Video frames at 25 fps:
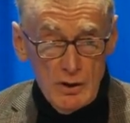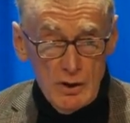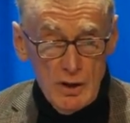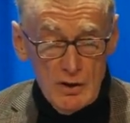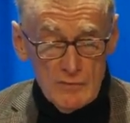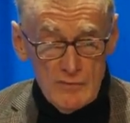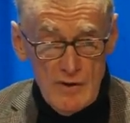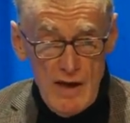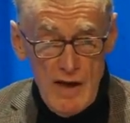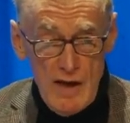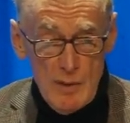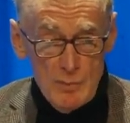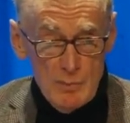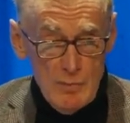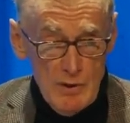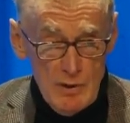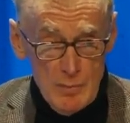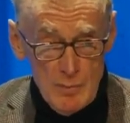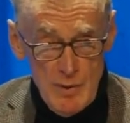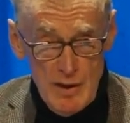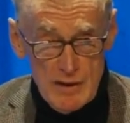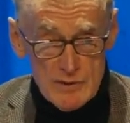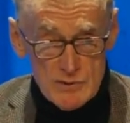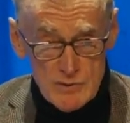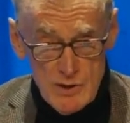of harm
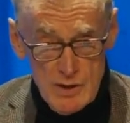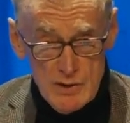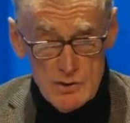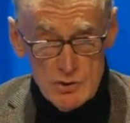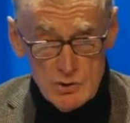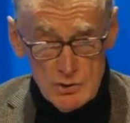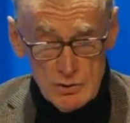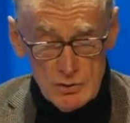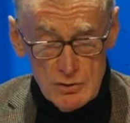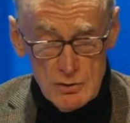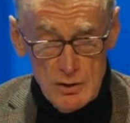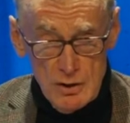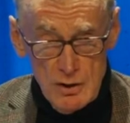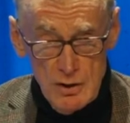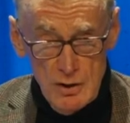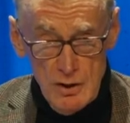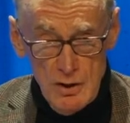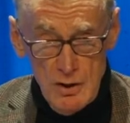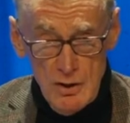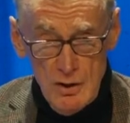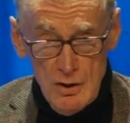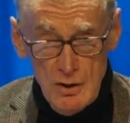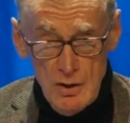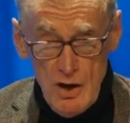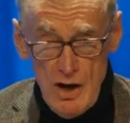minimization,
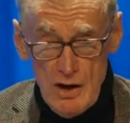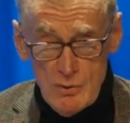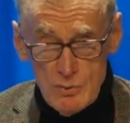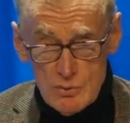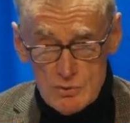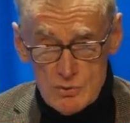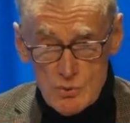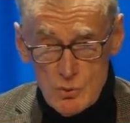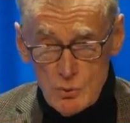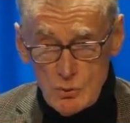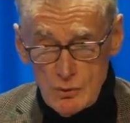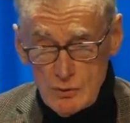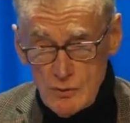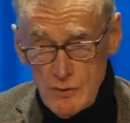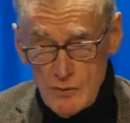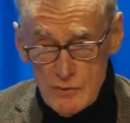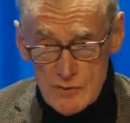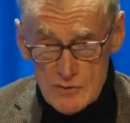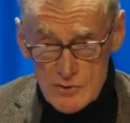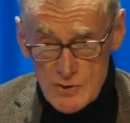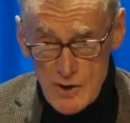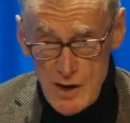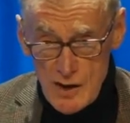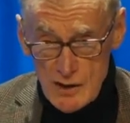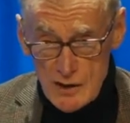I resorted to
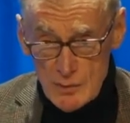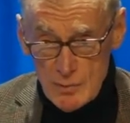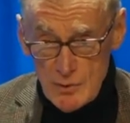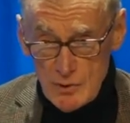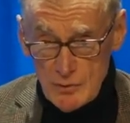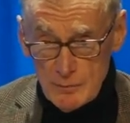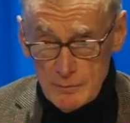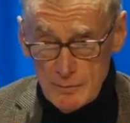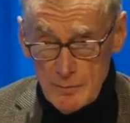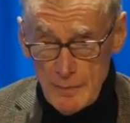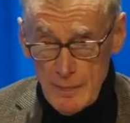this argument.